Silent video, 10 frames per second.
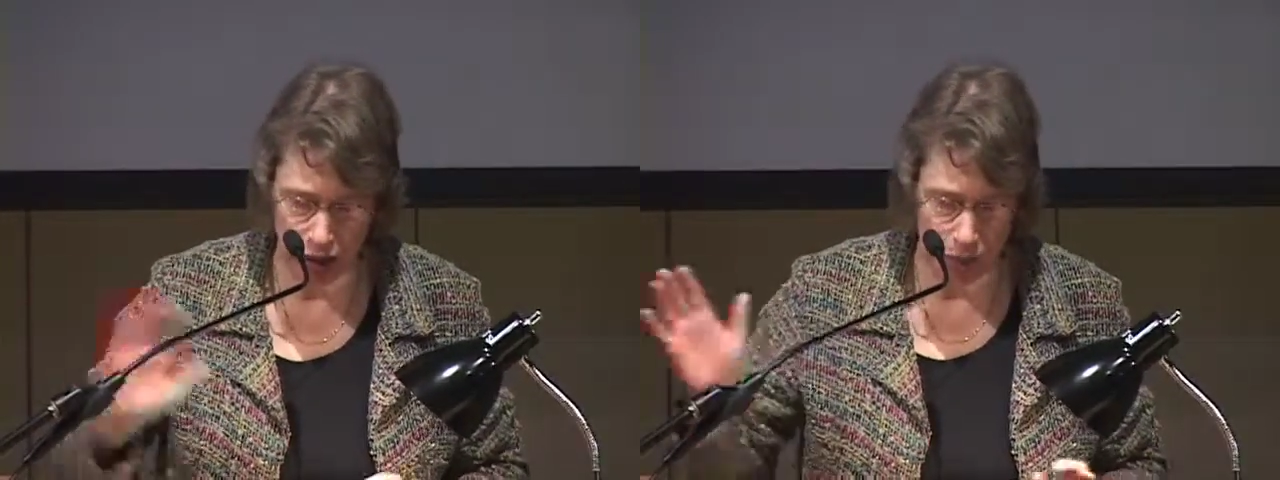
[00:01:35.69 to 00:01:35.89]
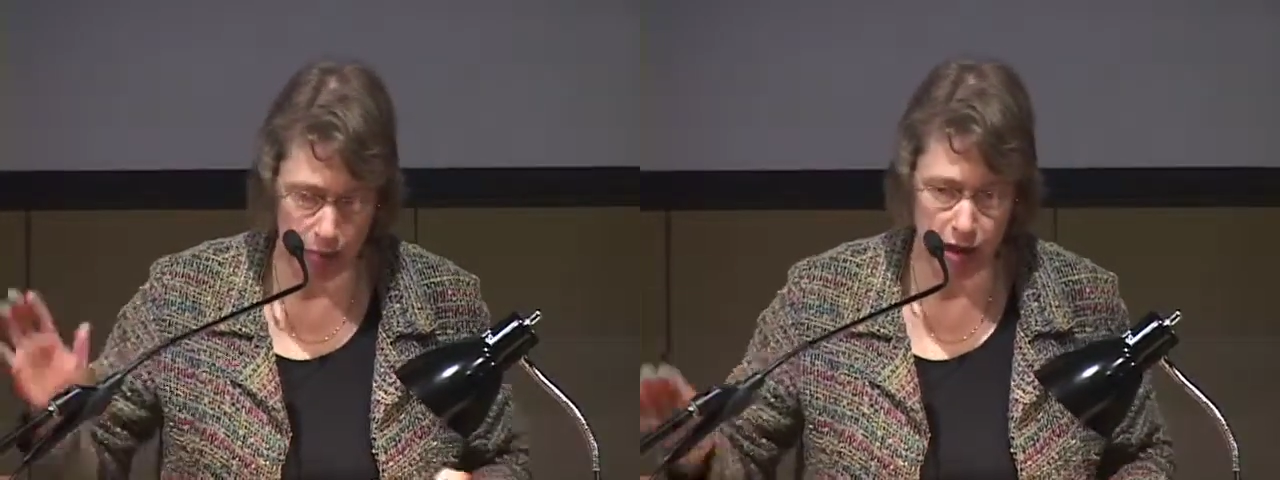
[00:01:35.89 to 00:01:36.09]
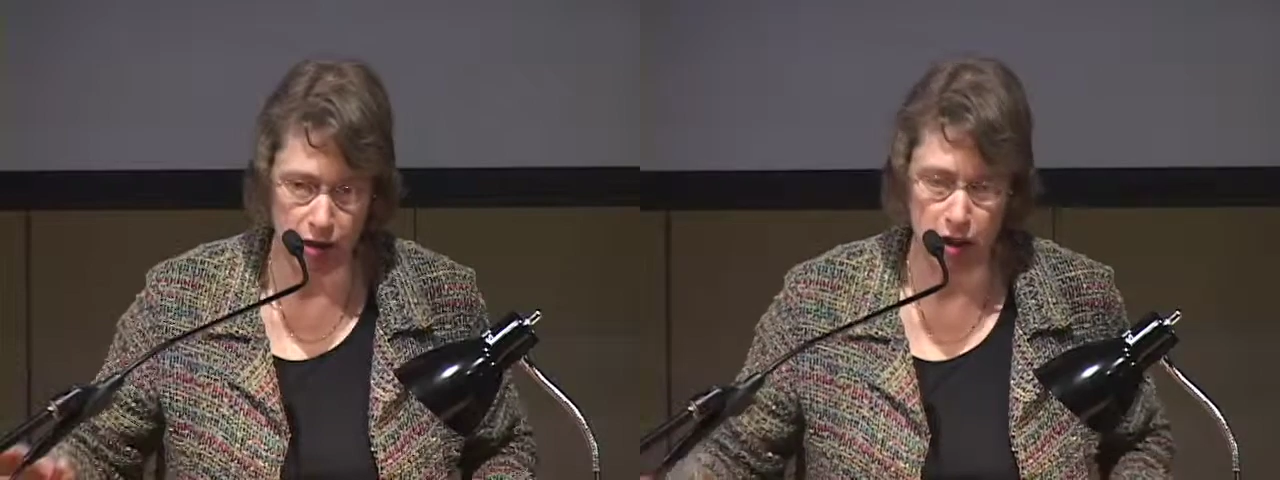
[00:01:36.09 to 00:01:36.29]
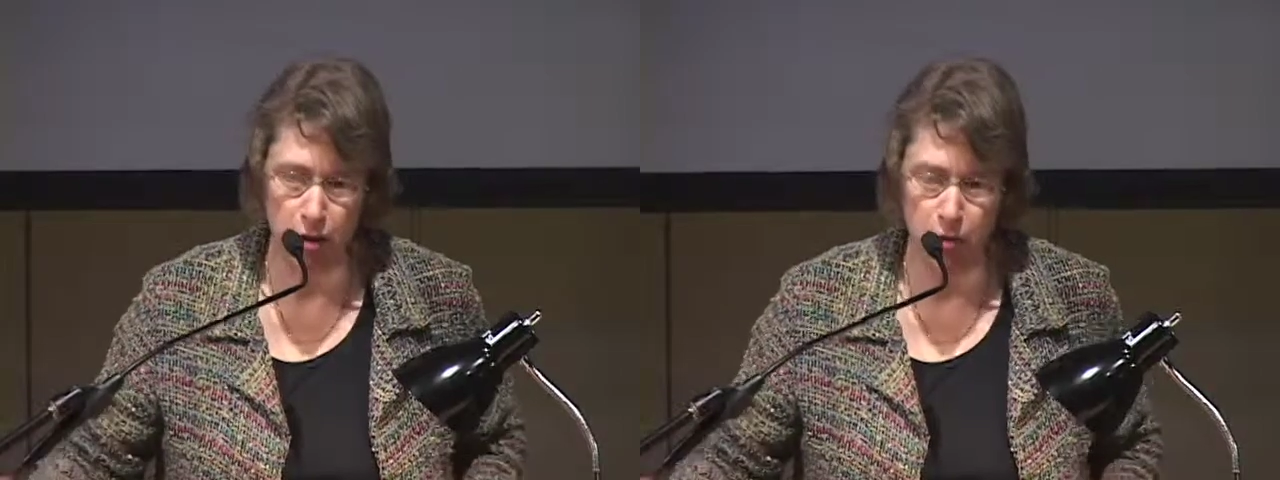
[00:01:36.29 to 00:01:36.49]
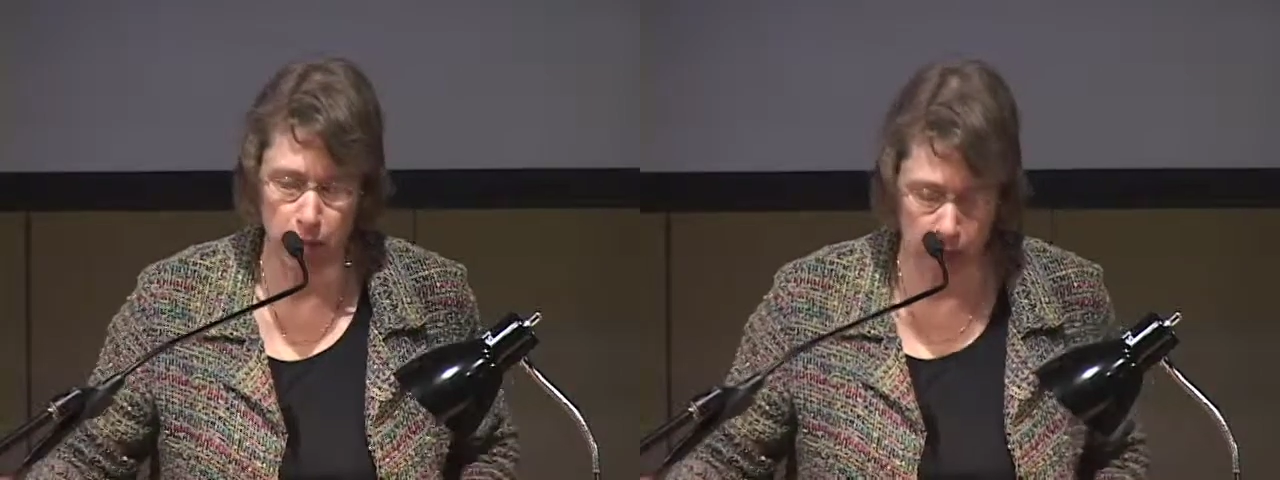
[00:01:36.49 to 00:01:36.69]
maybe that'll
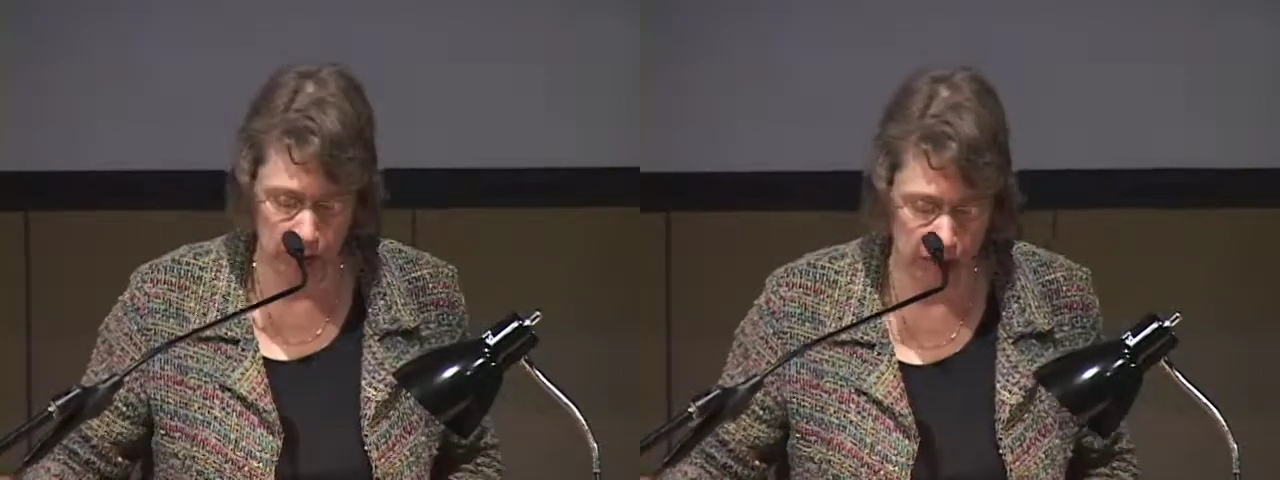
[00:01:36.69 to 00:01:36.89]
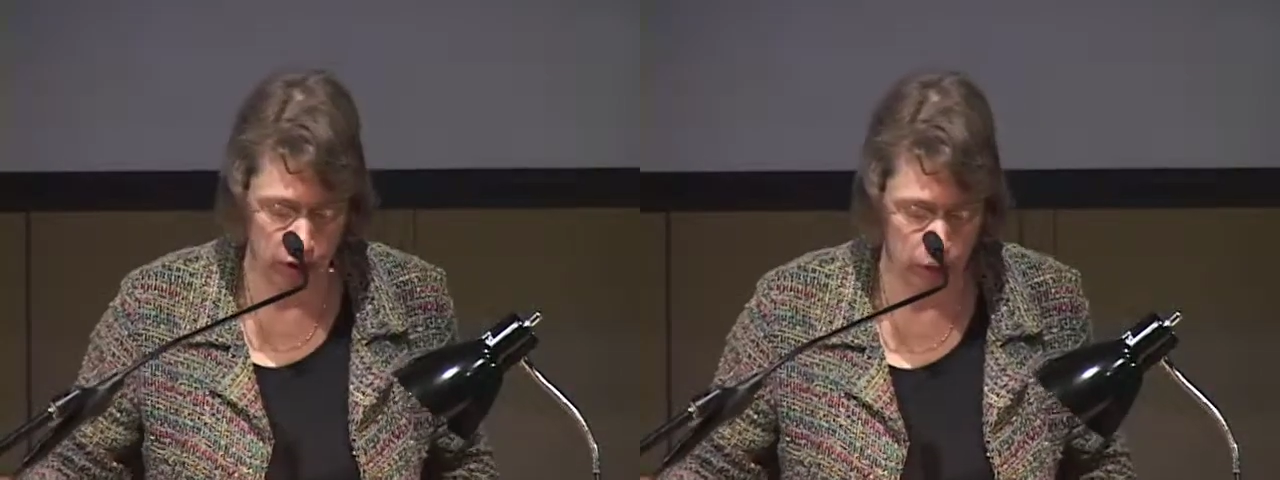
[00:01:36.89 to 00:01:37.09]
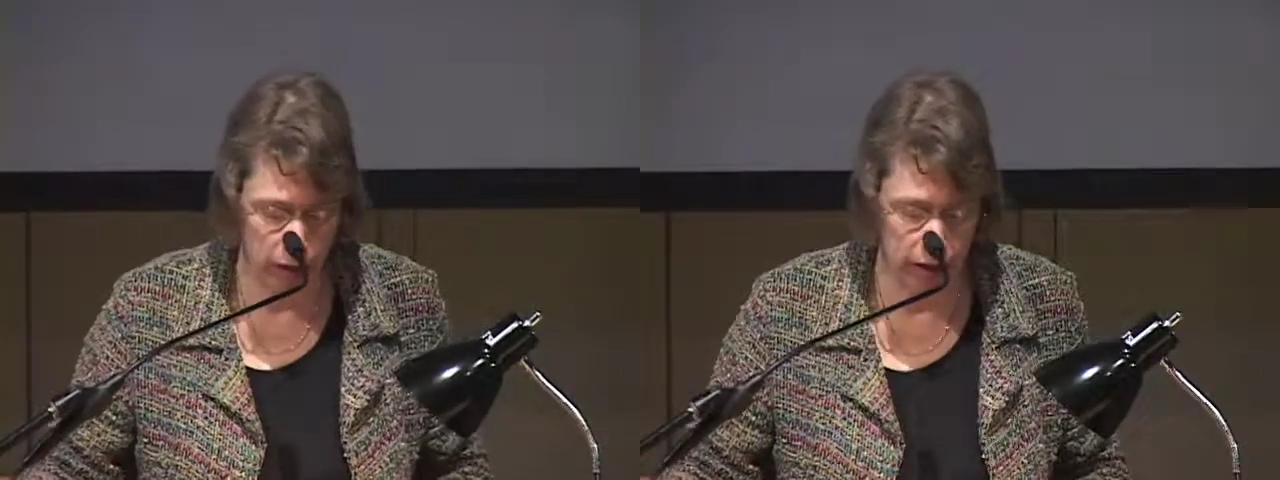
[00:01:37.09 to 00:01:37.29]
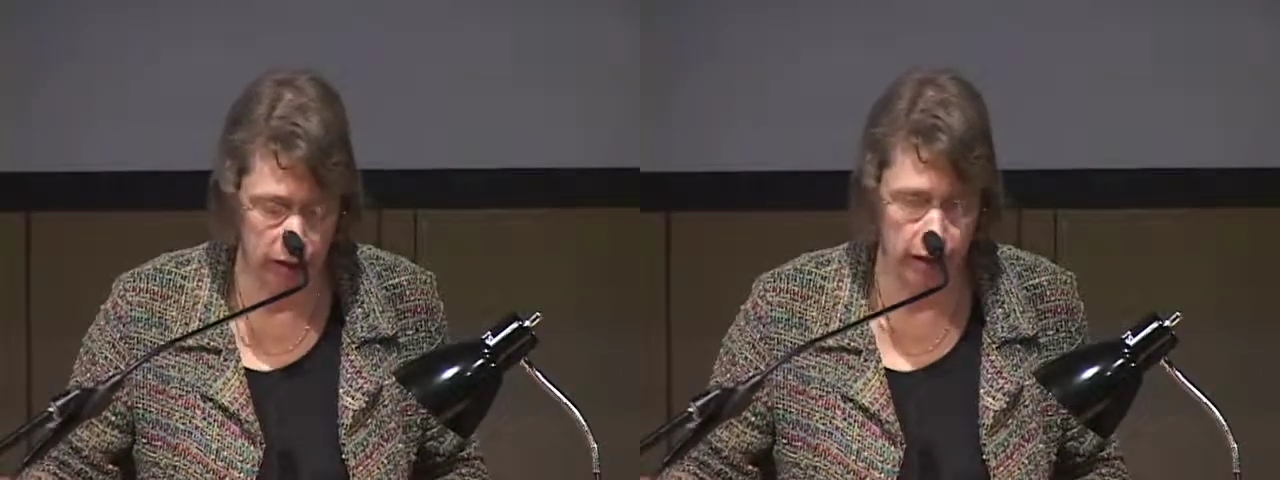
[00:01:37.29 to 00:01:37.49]
come up later, but